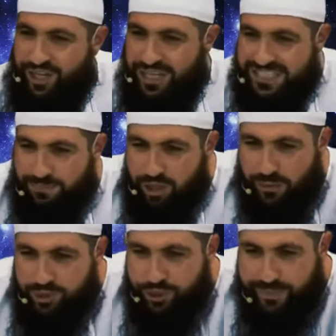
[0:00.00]
You know,
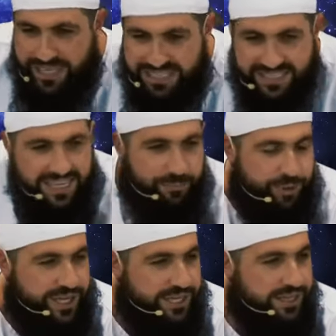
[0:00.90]
sometimes you meet a
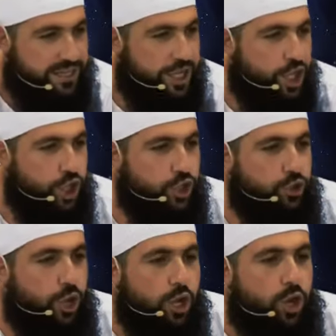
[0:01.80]
celebrity,
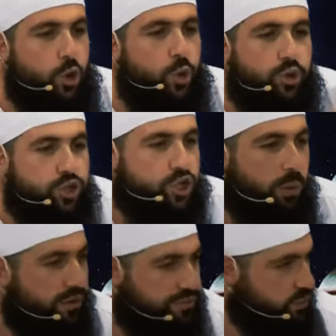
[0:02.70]
you don't know who to
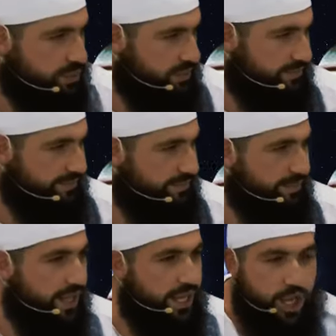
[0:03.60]
show off to.
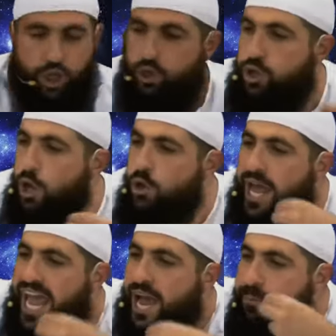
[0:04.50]
You don't
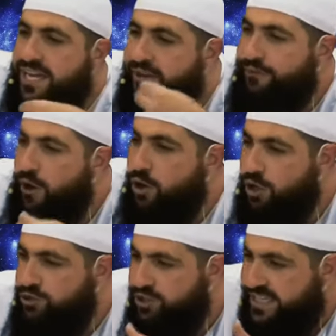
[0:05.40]
know how many
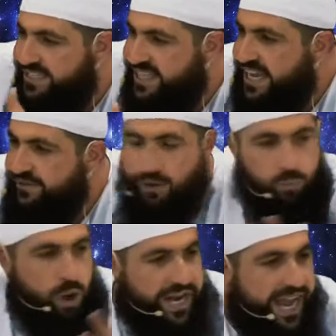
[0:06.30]
photos you can take
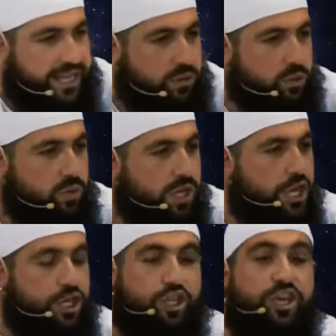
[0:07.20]
from what angle,
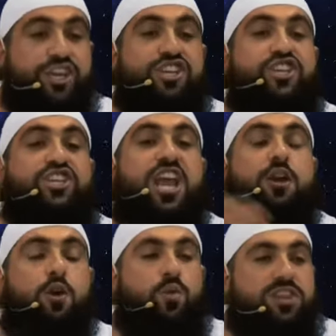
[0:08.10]
so you can
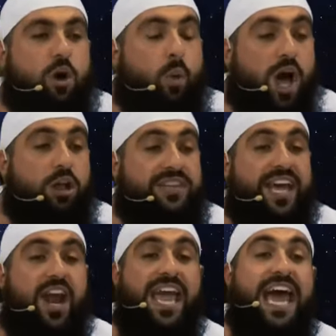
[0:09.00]
share it with the world
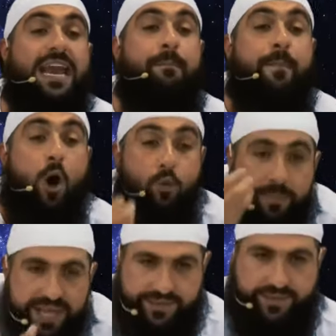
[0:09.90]
that I had a
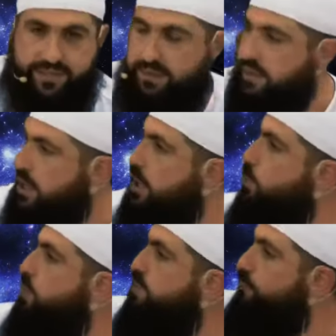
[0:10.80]
moment
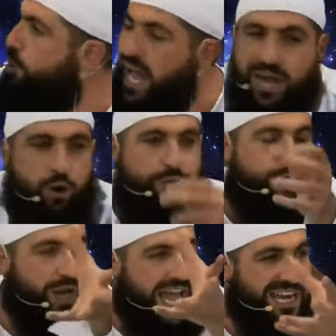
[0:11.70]
with Fulan or
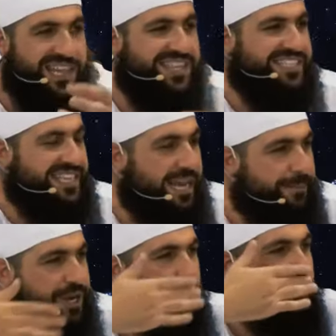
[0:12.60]
Fulan and this
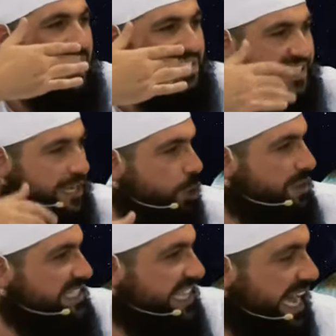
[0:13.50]
celebrity or that singer
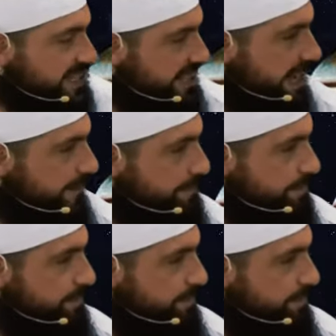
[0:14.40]
or this actor.